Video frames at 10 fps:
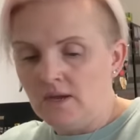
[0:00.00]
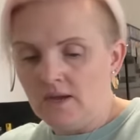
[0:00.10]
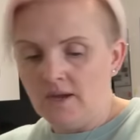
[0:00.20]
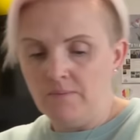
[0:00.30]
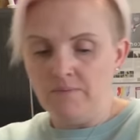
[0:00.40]

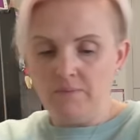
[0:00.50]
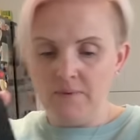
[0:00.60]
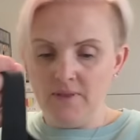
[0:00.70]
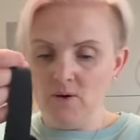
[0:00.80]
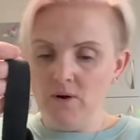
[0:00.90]

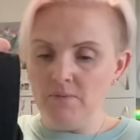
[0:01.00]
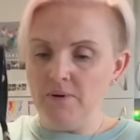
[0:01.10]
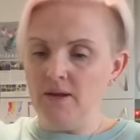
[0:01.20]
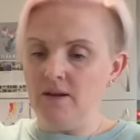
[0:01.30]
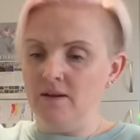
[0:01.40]
but they're quite
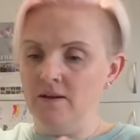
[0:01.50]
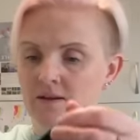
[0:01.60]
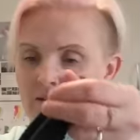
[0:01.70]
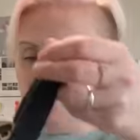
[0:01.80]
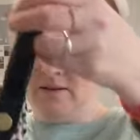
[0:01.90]
big.
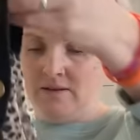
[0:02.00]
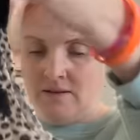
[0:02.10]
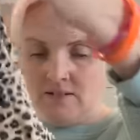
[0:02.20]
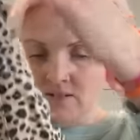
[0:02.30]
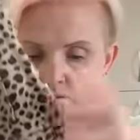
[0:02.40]

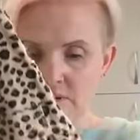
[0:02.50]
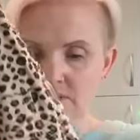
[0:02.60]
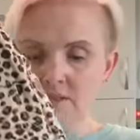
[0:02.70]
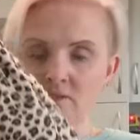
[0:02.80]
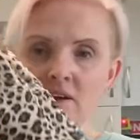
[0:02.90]
Actually, they're
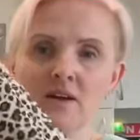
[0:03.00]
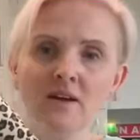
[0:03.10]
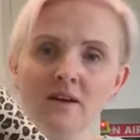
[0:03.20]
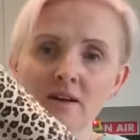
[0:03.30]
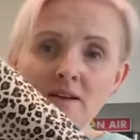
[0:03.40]
massive.
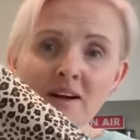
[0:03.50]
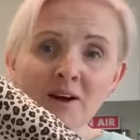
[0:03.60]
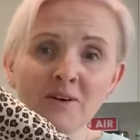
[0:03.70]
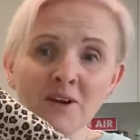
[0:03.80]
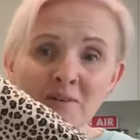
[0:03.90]

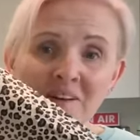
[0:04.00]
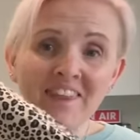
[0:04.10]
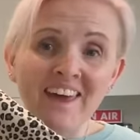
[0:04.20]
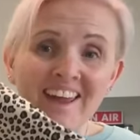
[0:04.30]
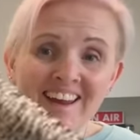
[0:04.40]
How cute are
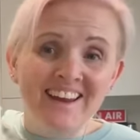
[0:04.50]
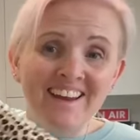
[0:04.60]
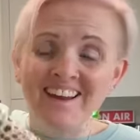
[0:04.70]
they?